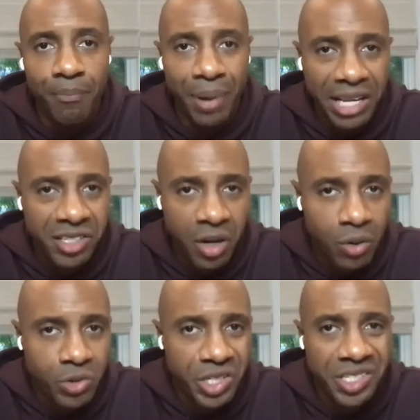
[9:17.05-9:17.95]
best
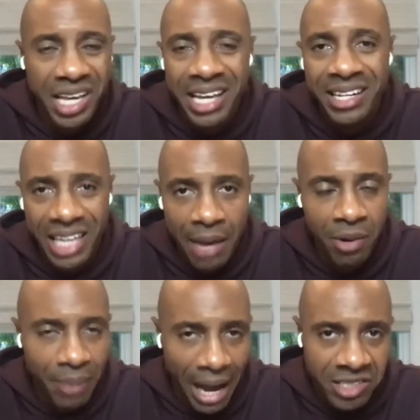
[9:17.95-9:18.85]
coaches in the game
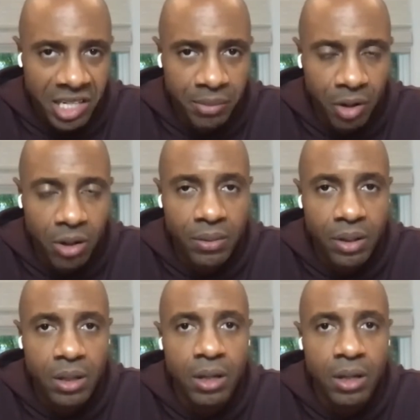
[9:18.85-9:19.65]
of basketball,